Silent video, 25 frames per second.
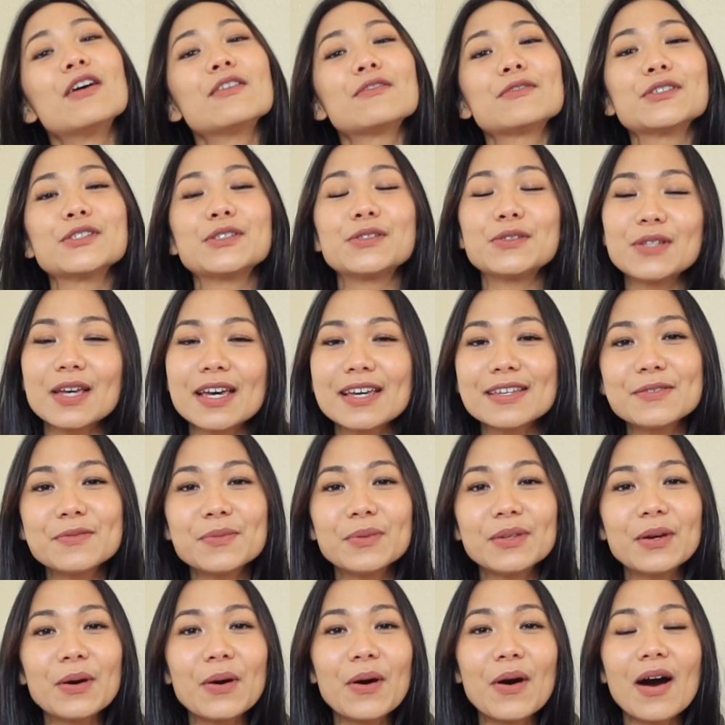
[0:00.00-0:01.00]
For today's
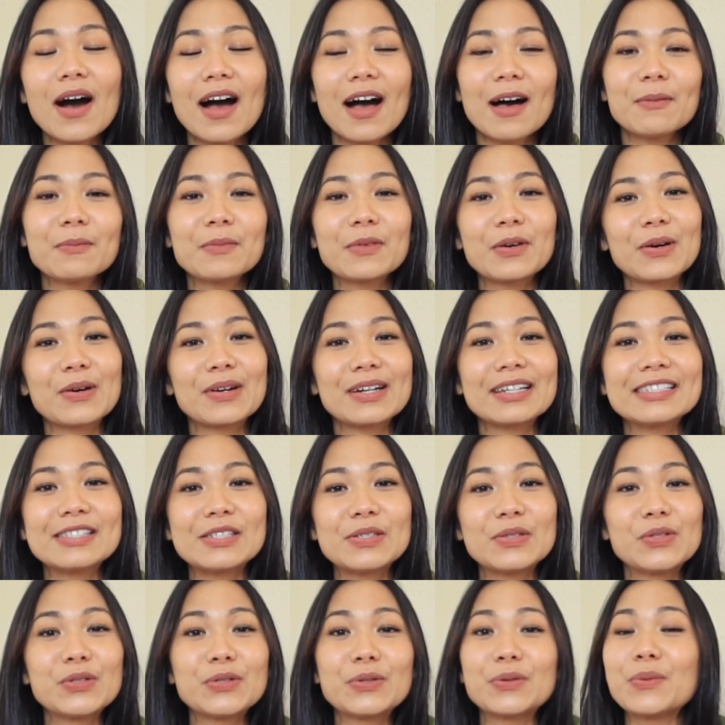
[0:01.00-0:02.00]
video, I'm going
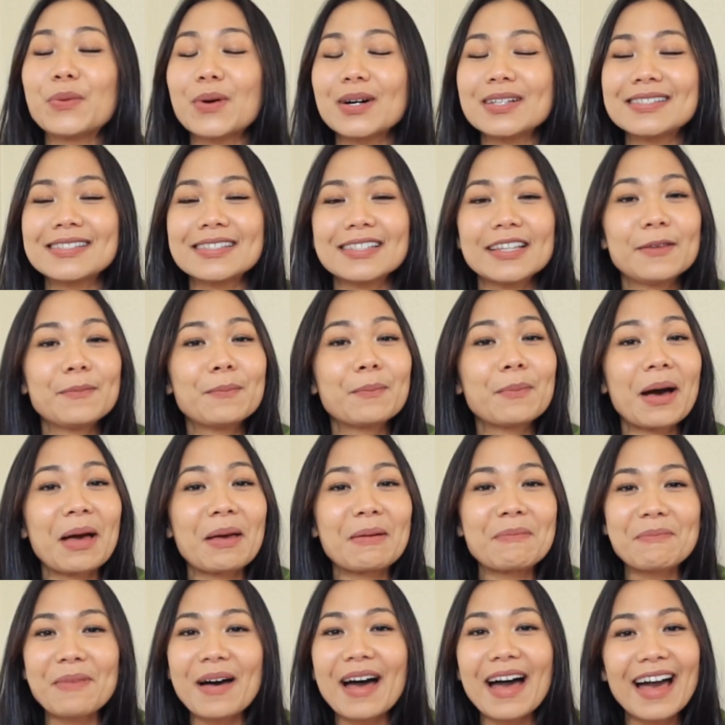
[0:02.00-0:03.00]
to do what's in
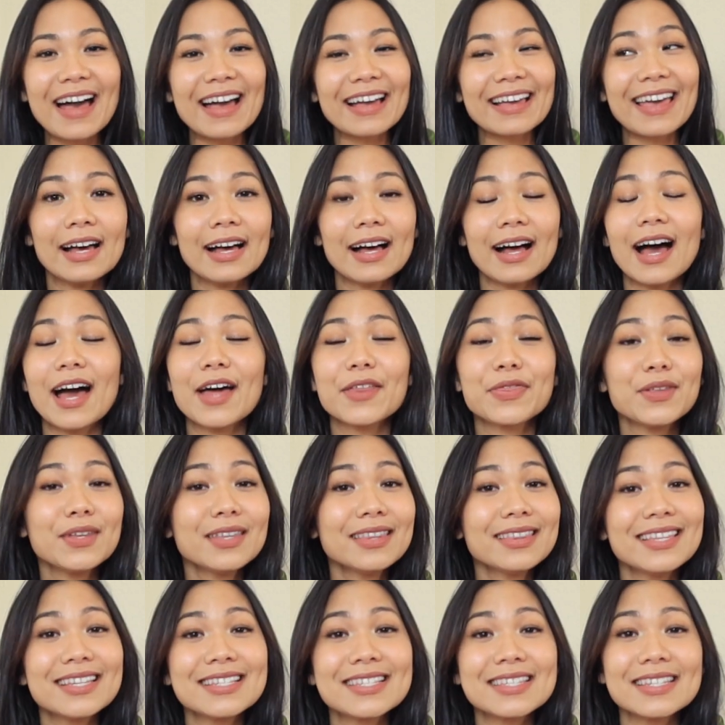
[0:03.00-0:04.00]
my bag. I
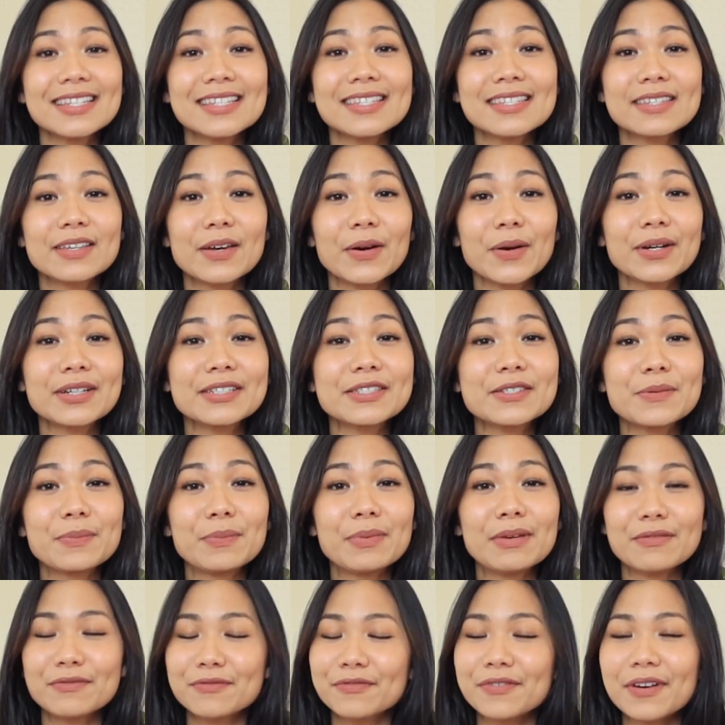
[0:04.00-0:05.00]
think this is going to
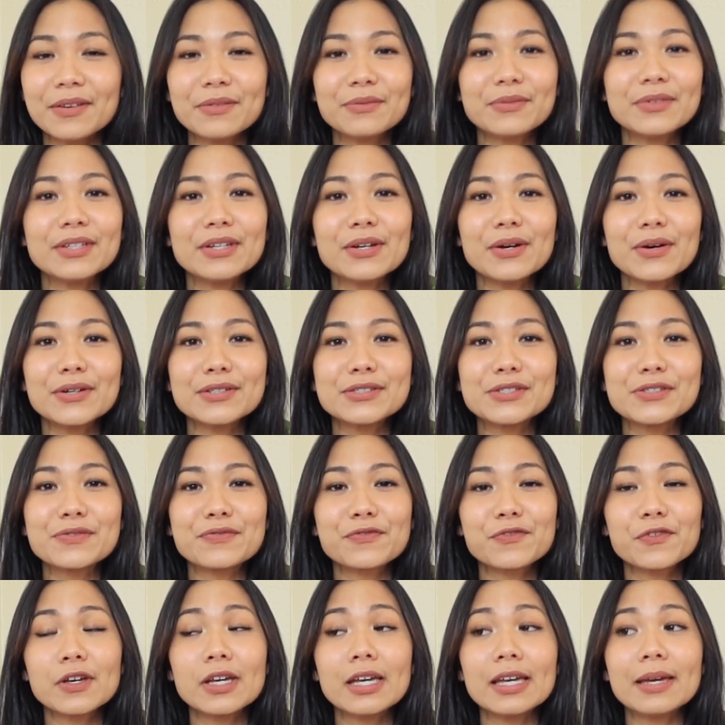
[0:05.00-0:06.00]
be a fun video to
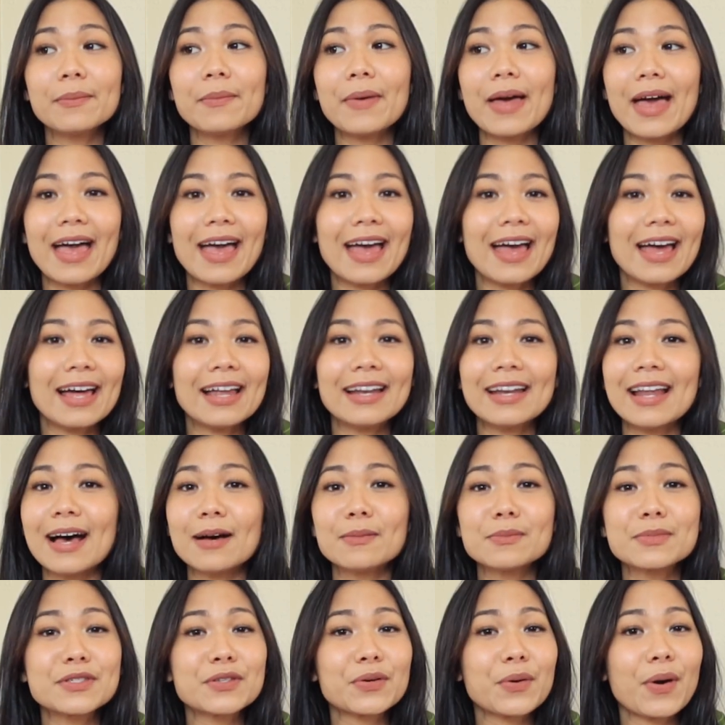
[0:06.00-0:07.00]
film, and
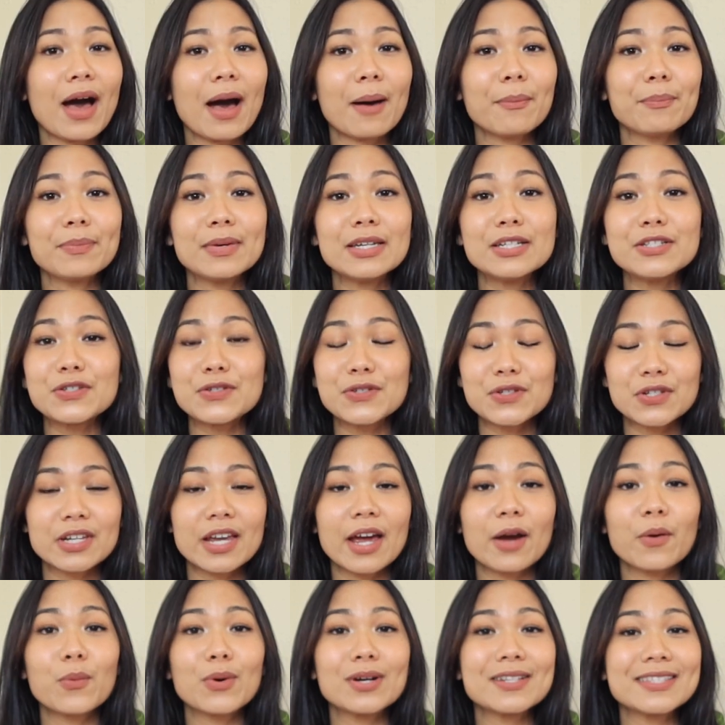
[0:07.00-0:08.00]
I'm so happy to
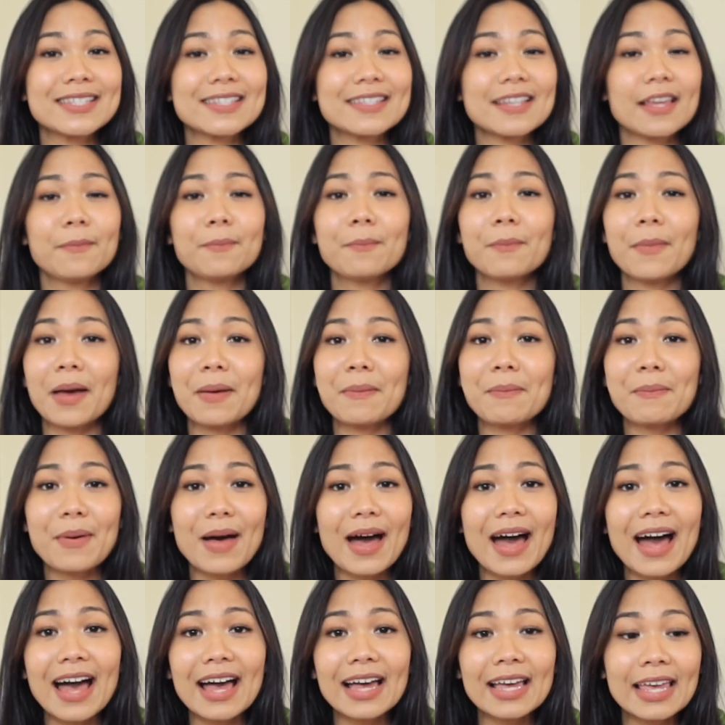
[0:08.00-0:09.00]
share what's in my
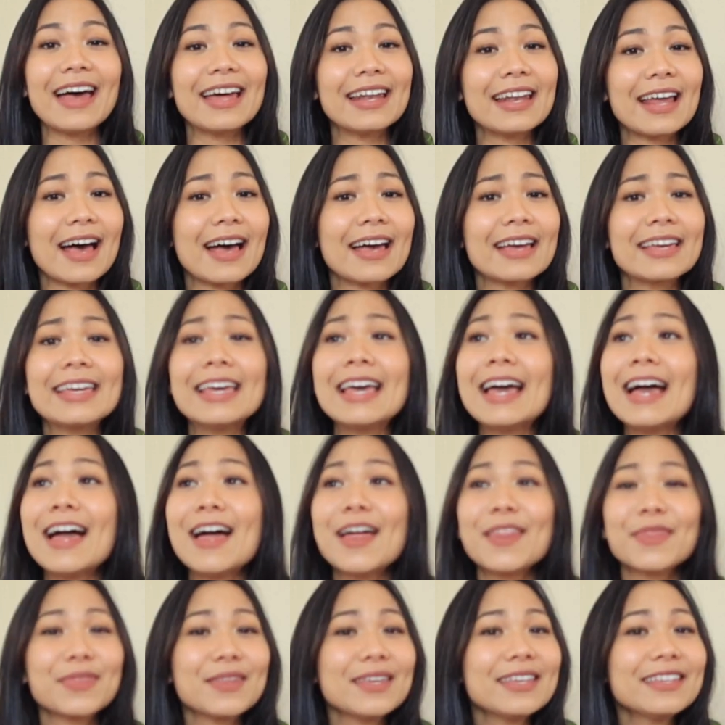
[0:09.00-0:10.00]
bag, and I
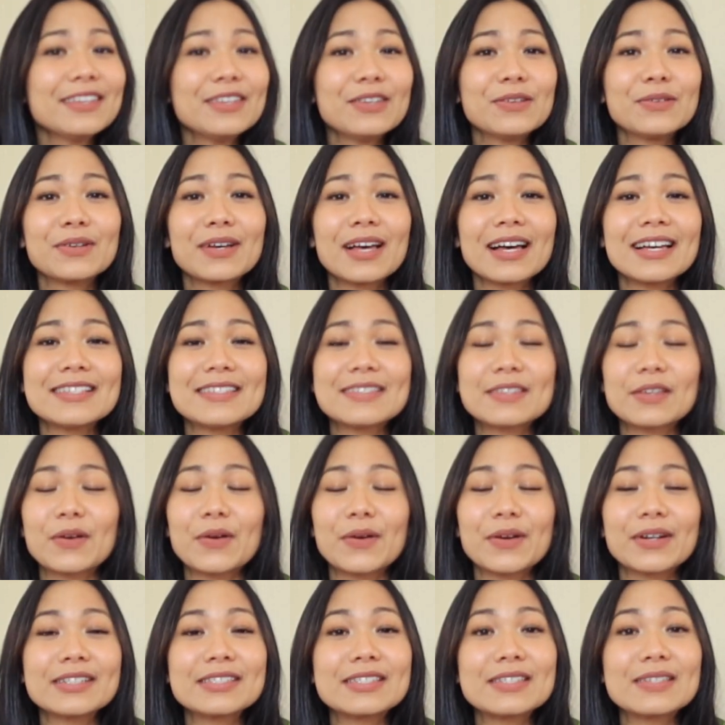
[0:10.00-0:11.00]
think you guys are
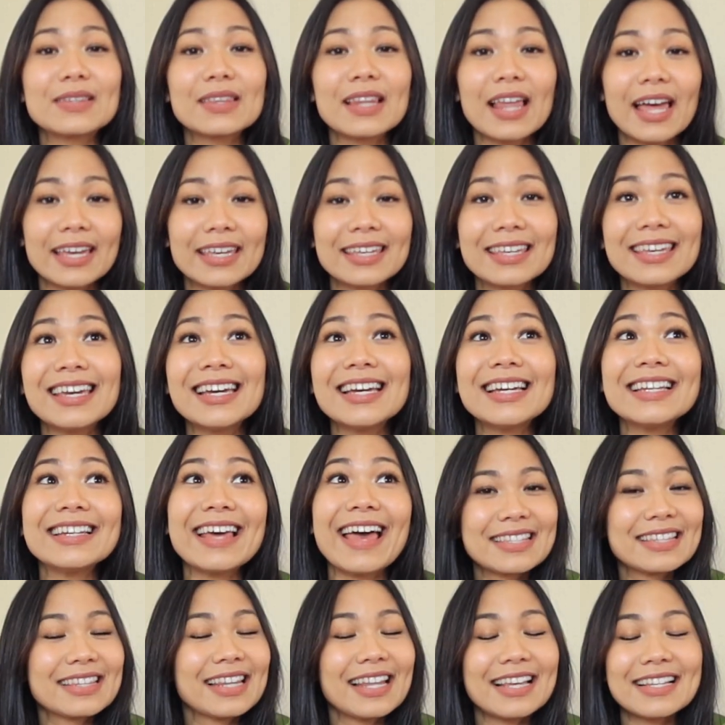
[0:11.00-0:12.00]
going to like it.
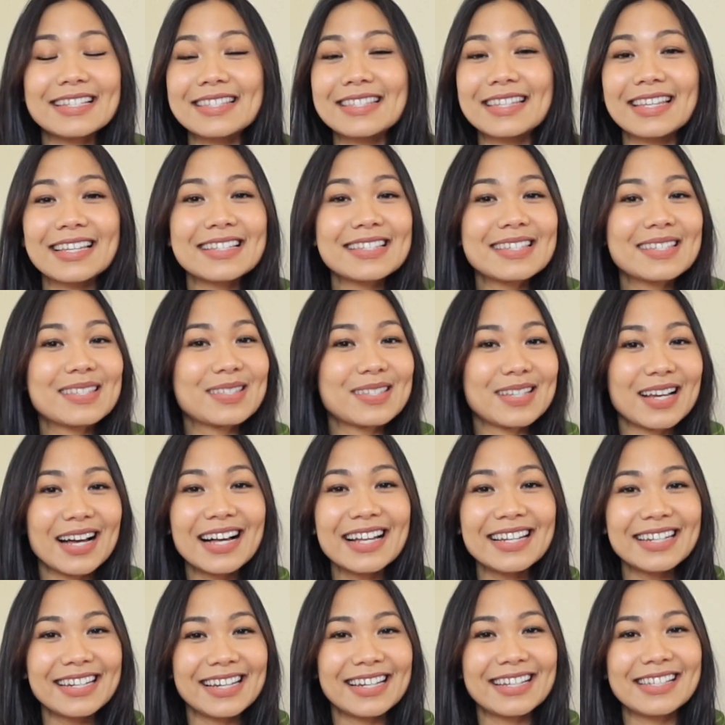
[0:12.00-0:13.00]
Let's get
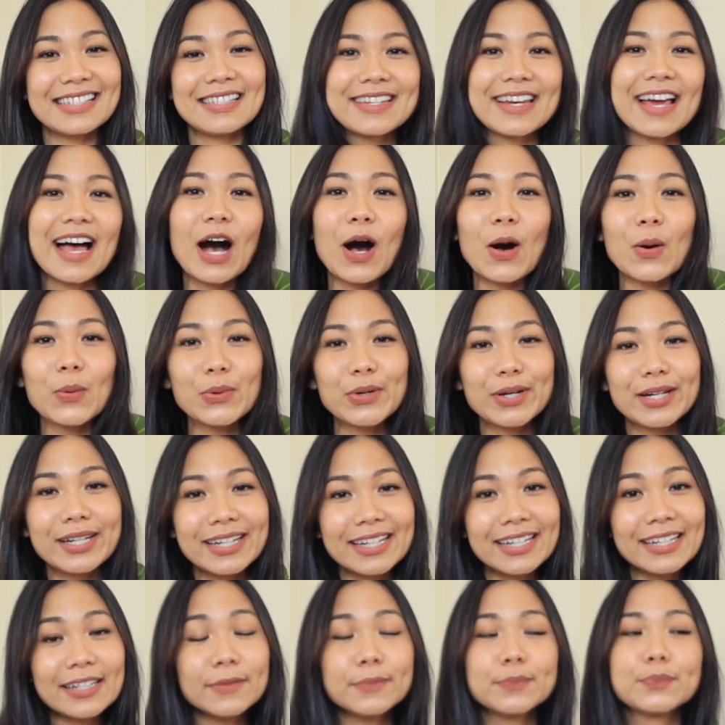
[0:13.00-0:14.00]
started, shall
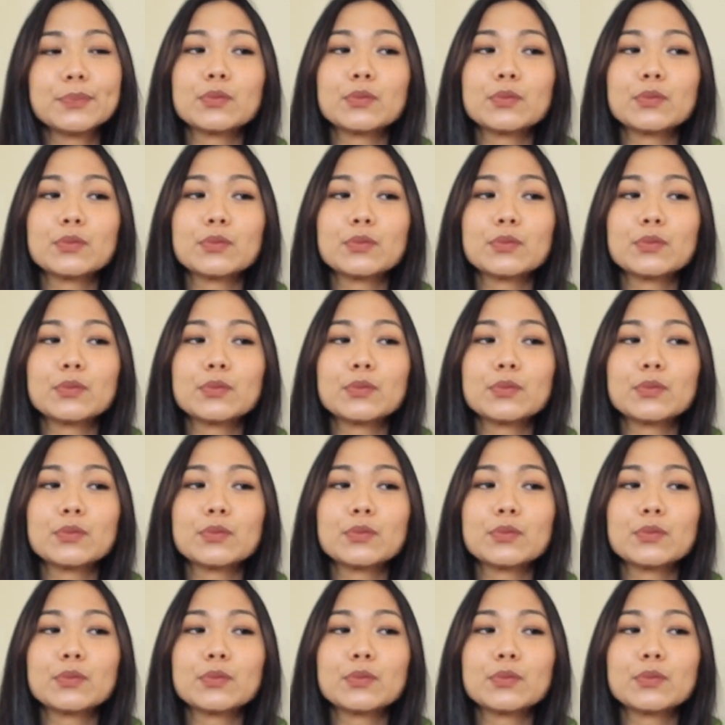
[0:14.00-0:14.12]
we?